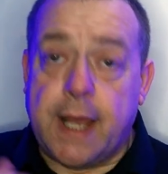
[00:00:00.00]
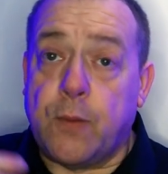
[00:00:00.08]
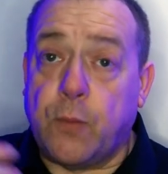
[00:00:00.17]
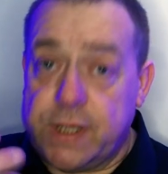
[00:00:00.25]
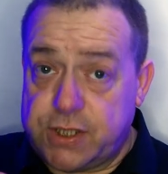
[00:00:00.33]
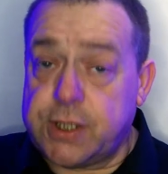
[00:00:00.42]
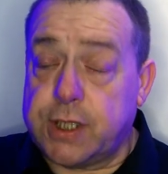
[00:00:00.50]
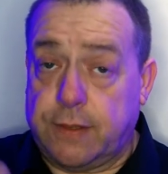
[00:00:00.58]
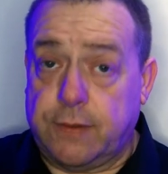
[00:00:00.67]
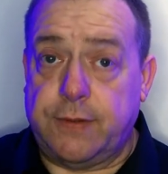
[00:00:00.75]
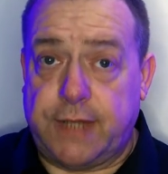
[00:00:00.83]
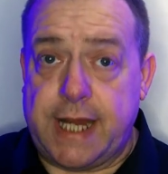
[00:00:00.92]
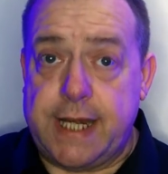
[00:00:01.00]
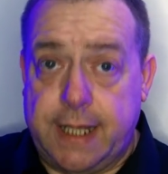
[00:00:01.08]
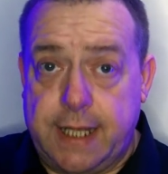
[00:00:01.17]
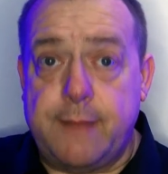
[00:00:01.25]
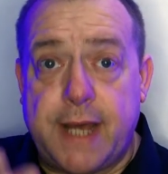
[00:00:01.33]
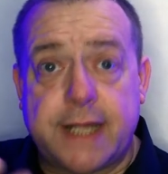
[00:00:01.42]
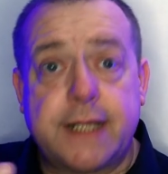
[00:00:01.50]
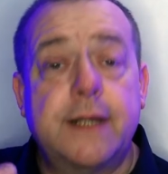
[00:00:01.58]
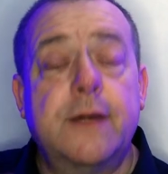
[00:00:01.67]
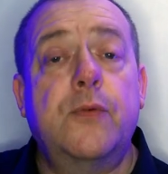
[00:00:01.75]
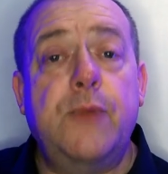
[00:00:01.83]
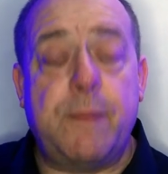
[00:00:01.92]
Which then Imad
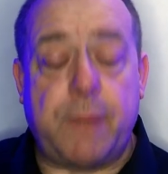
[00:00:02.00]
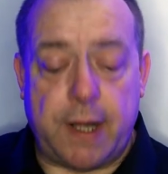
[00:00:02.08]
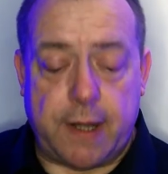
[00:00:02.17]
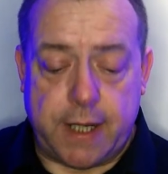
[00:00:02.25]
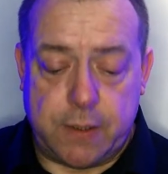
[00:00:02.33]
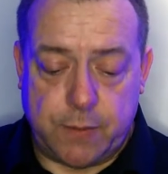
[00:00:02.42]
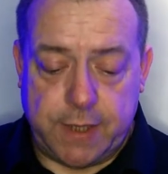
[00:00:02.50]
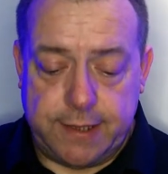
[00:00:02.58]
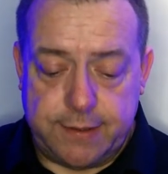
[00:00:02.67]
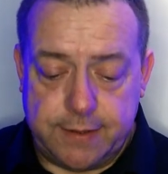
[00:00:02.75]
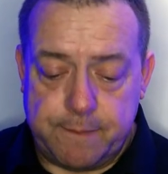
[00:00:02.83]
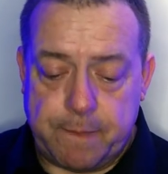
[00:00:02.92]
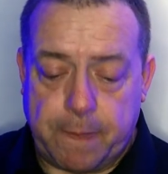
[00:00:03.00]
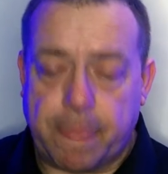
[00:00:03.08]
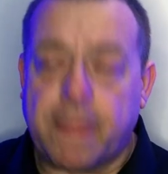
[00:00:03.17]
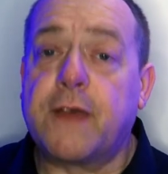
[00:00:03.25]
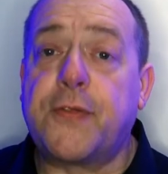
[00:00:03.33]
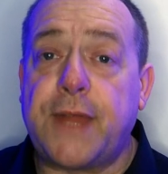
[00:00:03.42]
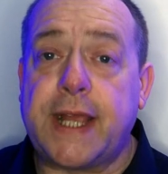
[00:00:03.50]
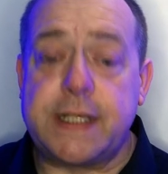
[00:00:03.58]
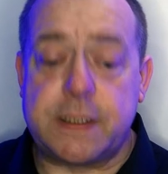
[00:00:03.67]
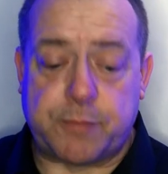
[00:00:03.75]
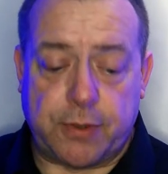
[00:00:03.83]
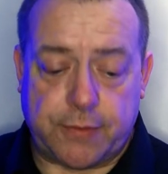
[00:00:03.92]
replied with, thanks,
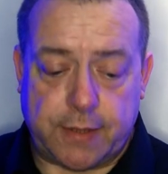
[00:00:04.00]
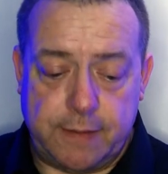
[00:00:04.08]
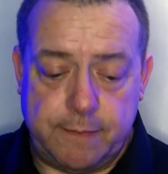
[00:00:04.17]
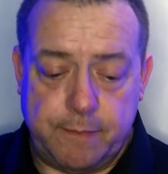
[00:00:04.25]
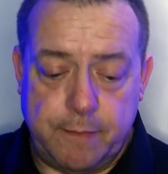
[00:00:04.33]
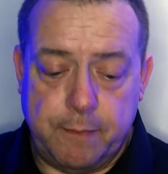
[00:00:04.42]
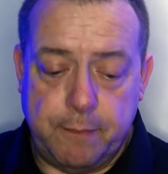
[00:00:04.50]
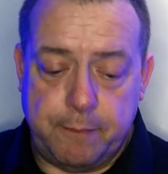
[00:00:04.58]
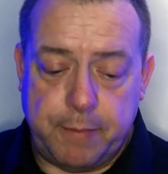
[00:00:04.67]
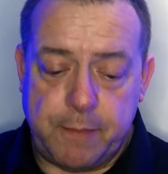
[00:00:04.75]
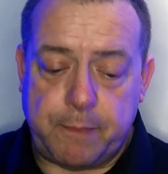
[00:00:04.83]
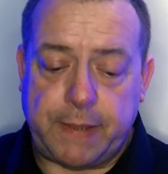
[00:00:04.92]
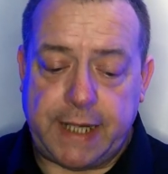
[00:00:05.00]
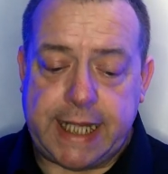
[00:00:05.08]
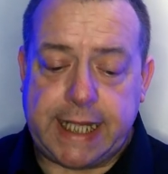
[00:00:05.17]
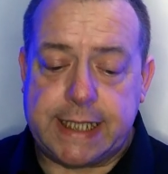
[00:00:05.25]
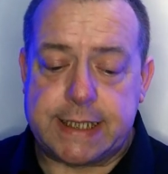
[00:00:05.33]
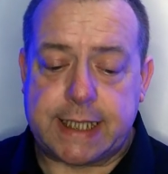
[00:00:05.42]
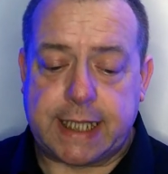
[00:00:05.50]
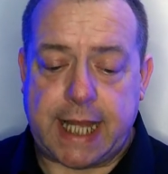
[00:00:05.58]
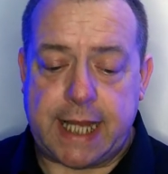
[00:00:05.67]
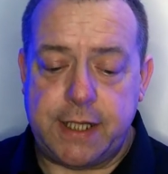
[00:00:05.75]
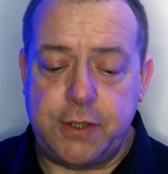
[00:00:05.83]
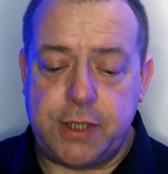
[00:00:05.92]
brother. But please,
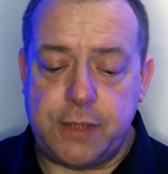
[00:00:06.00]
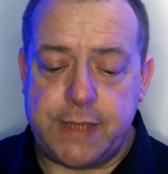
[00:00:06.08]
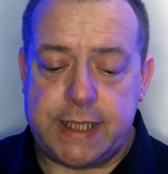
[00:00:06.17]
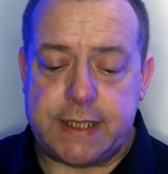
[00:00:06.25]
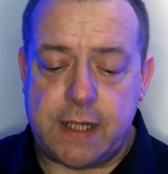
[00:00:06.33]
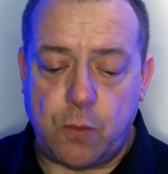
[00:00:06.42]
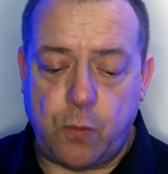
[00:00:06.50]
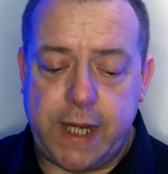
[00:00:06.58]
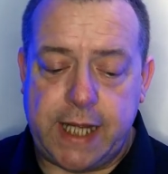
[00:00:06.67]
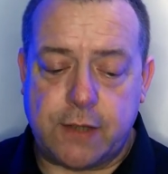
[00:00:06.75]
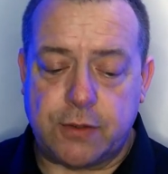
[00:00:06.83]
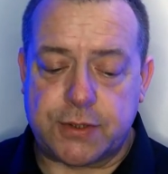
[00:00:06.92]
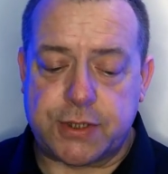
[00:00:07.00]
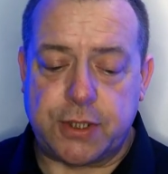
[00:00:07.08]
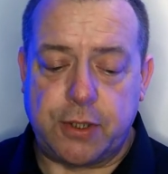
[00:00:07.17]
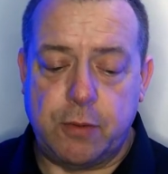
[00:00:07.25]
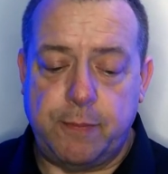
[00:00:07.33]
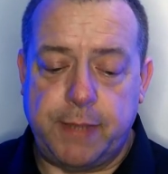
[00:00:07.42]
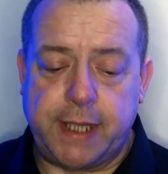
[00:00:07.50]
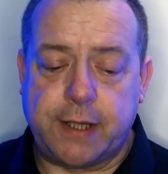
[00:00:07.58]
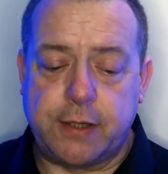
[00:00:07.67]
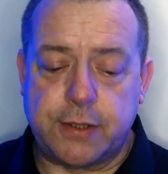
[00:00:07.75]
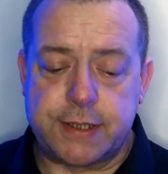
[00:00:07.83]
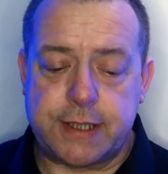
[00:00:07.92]
can you do it in a week or two?
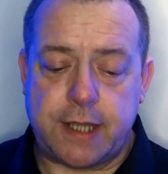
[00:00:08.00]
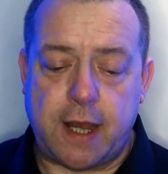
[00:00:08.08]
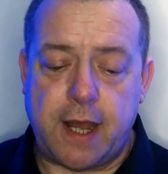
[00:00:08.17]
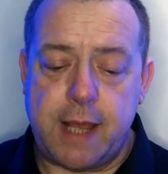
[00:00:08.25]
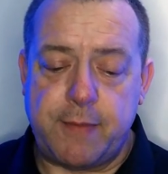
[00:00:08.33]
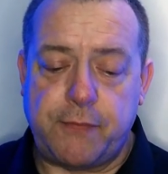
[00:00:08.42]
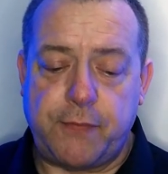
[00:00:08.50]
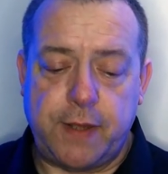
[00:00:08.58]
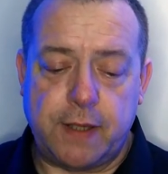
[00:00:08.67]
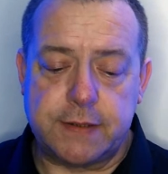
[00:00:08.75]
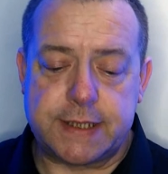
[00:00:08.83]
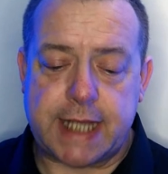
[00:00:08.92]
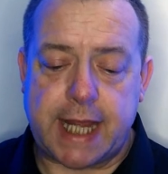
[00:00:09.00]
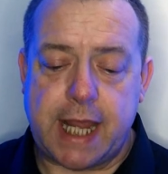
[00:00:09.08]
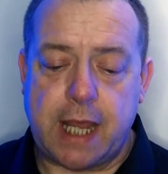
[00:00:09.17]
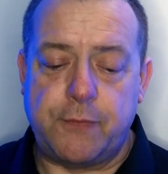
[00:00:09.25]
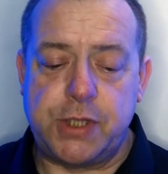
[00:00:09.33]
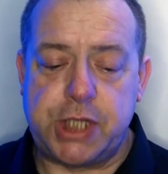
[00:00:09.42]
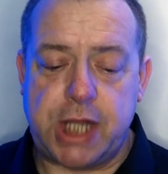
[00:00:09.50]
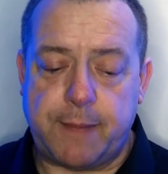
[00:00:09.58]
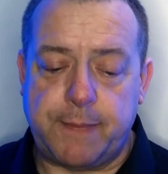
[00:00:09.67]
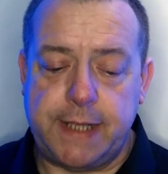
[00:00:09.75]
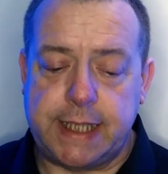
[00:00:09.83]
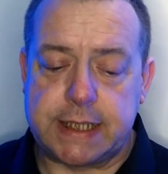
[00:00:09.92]
Because I am a fiance of a
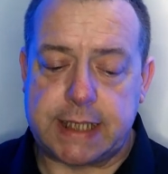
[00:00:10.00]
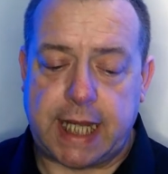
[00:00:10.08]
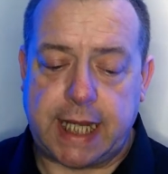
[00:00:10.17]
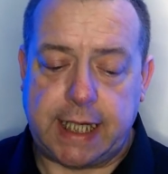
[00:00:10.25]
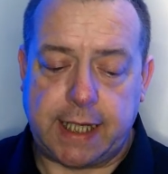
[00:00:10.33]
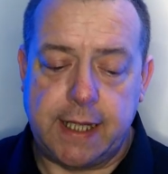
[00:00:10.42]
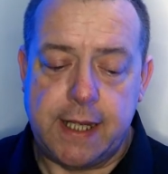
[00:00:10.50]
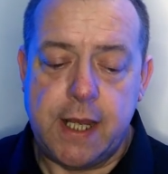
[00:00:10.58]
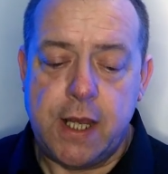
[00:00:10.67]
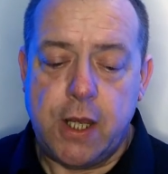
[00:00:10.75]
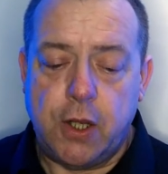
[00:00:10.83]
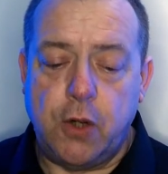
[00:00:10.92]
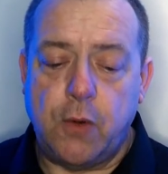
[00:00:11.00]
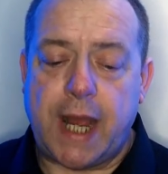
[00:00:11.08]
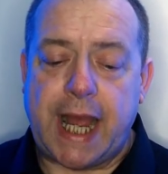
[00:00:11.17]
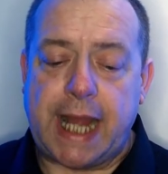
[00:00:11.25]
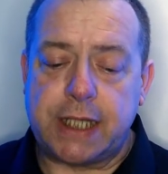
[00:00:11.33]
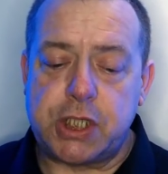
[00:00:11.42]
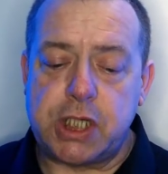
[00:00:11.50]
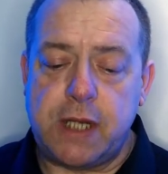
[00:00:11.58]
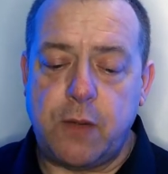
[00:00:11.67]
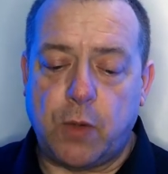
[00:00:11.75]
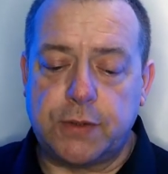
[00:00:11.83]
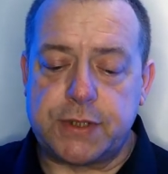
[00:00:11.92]
Japanese lady who actually
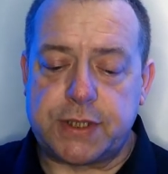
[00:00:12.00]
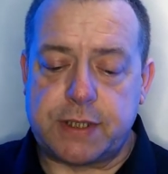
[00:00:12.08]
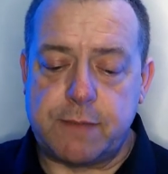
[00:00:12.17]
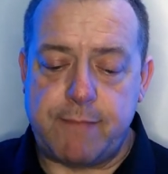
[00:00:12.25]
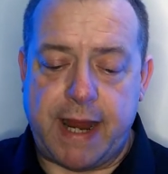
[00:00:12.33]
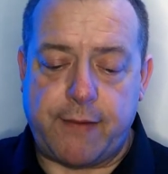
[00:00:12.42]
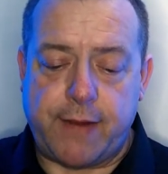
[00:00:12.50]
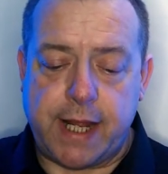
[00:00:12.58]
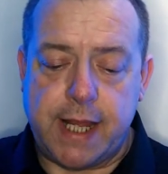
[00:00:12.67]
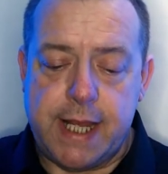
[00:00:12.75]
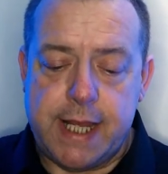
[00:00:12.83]
wants to marry